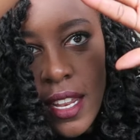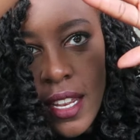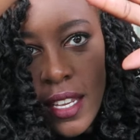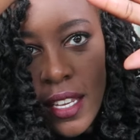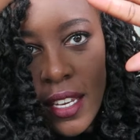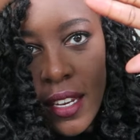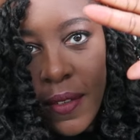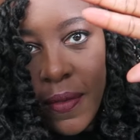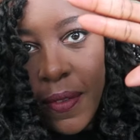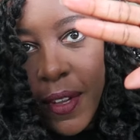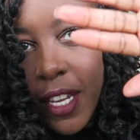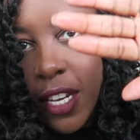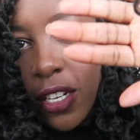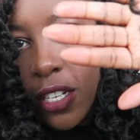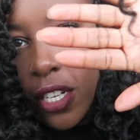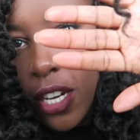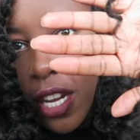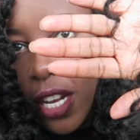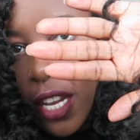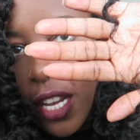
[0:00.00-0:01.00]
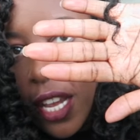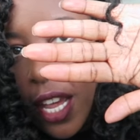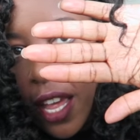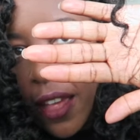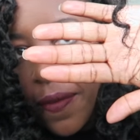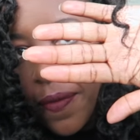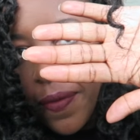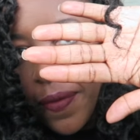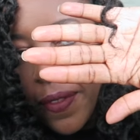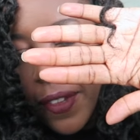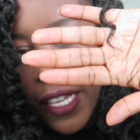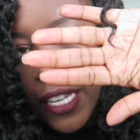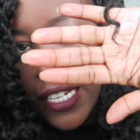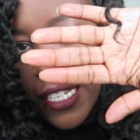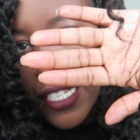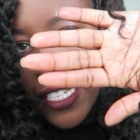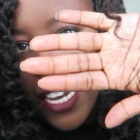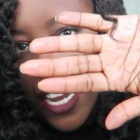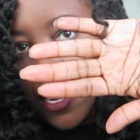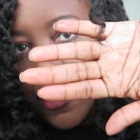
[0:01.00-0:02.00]
Let's see if we can show you. Yeah, I'm
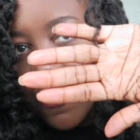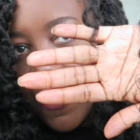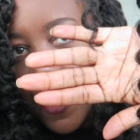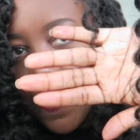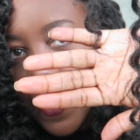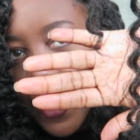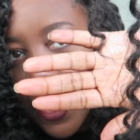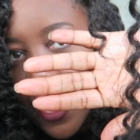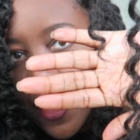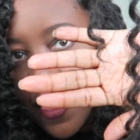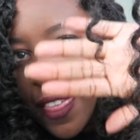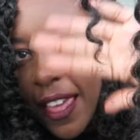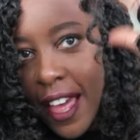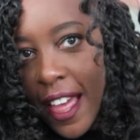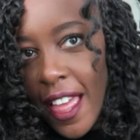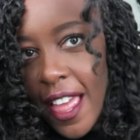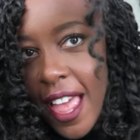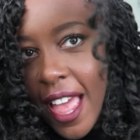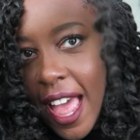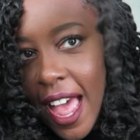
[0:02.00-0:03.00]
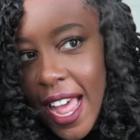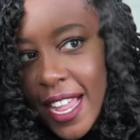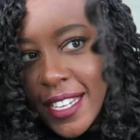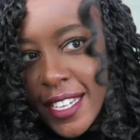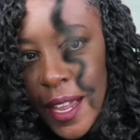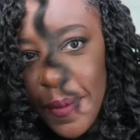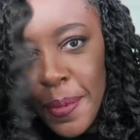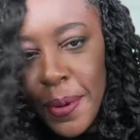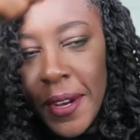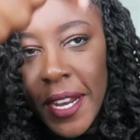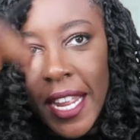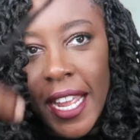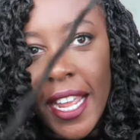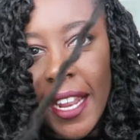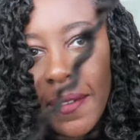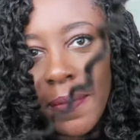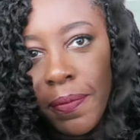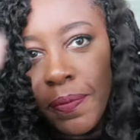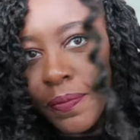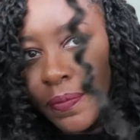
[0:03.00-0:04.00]
going to stagger it a bit like that as I put it
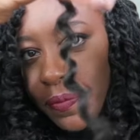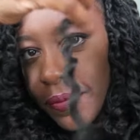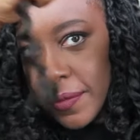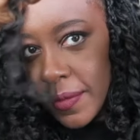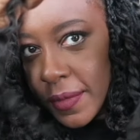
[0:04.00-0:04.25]
in.